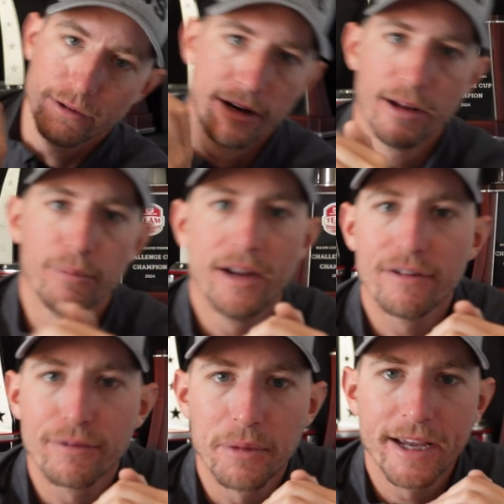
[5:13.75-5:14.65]
right up there
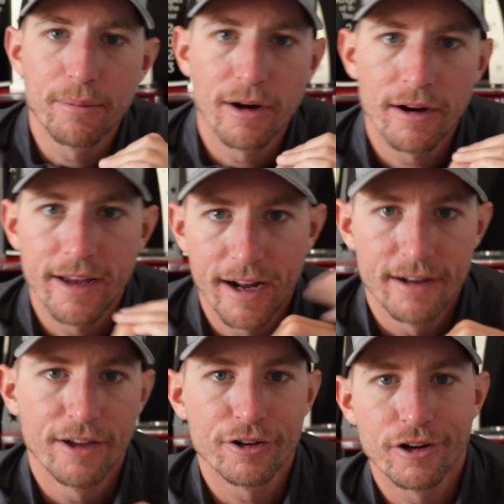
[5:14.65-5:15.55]
from Lake Murray. I had
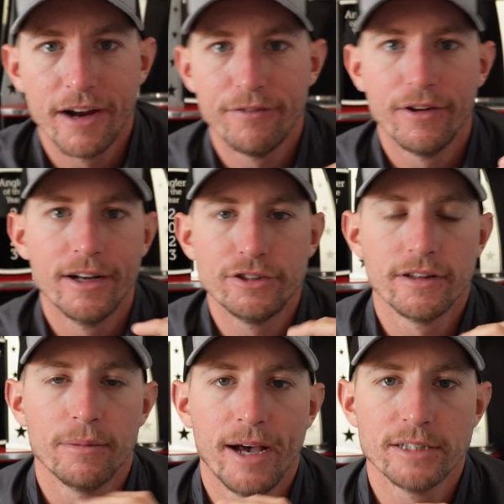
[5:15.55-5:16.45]
another great finish in
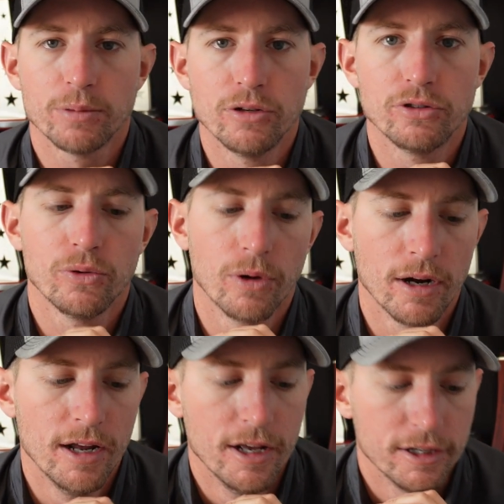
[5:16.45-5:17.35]
the Bass Pro Tour.
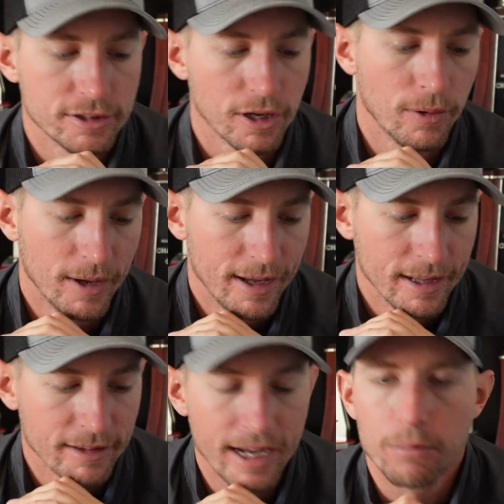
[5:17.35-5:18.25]
So
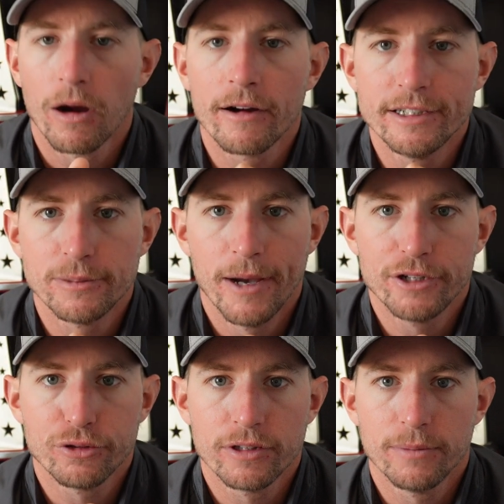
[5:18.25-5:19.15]
Lake Murray is
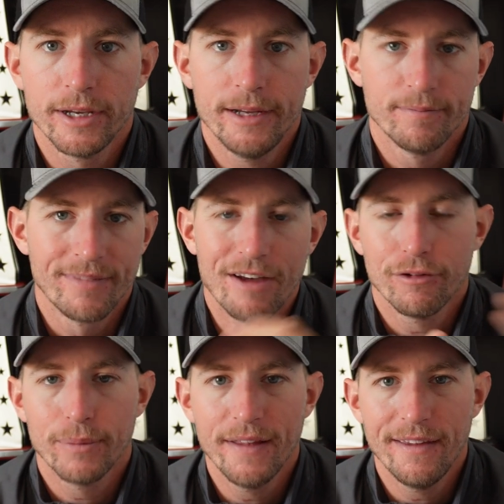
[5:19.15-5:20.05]
special to me. Never
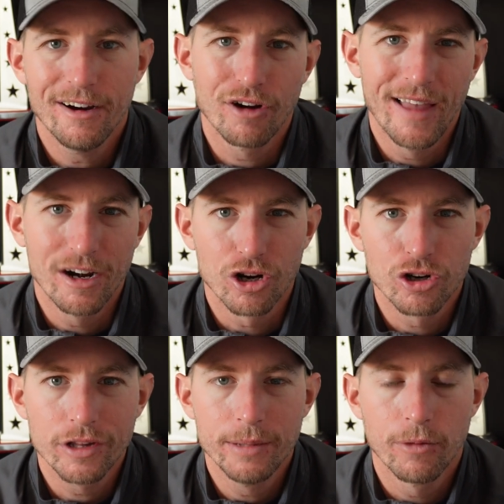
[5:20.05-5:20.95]
been there that
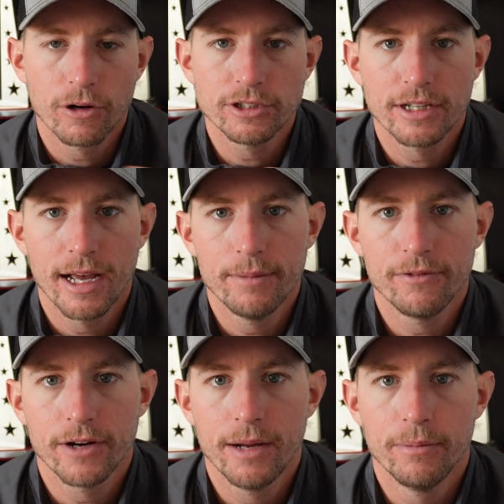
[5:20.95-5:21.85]
early March time
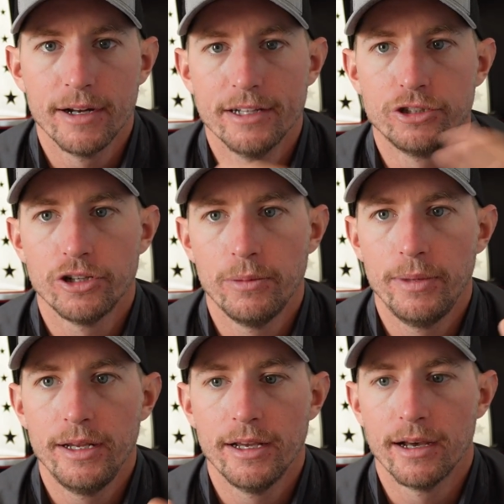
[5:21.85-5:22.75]
frame, but it should
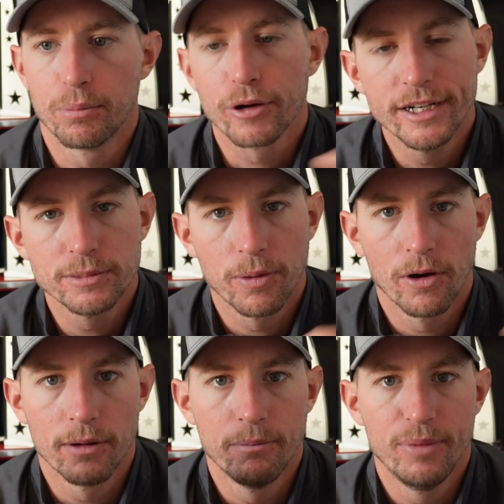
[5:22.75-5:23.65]
be
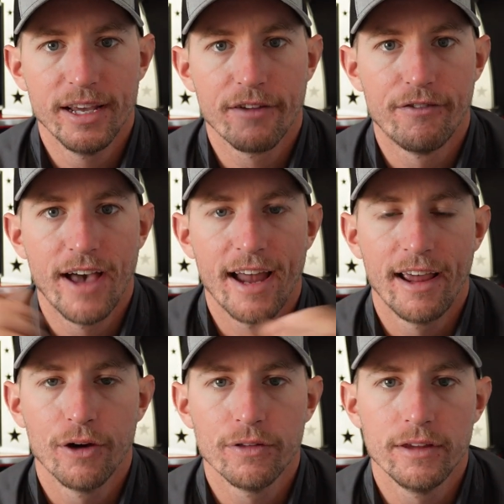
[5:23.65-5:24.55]
pre-spawn, big, fat,
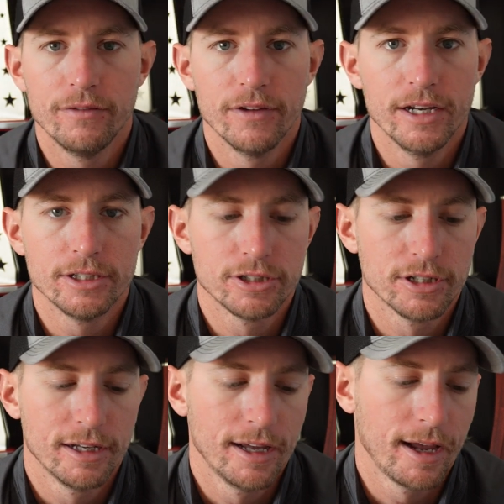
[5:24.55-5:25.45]
healthy fish,
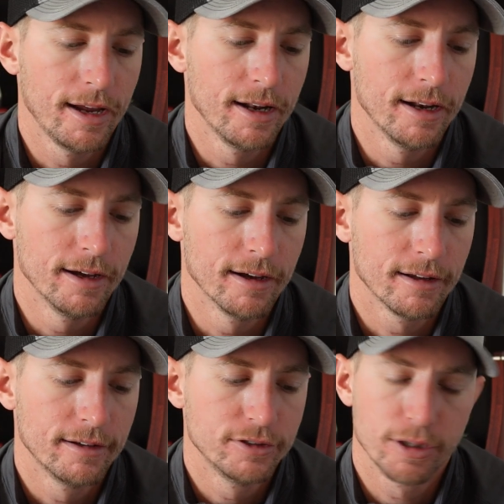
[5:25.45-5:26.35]
and
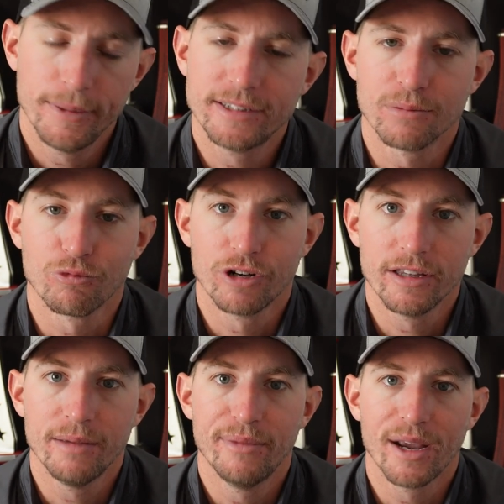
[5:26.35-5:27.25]
should be some
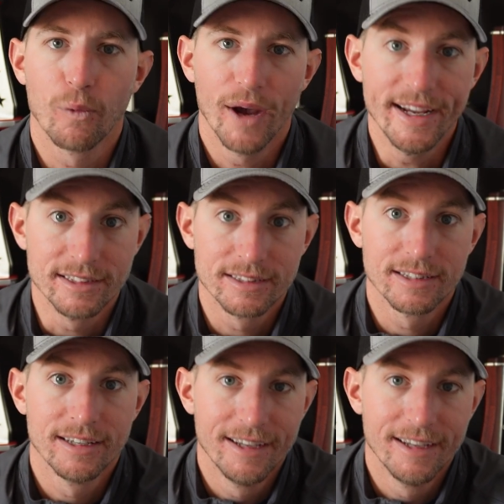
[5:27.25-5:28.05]
really big weights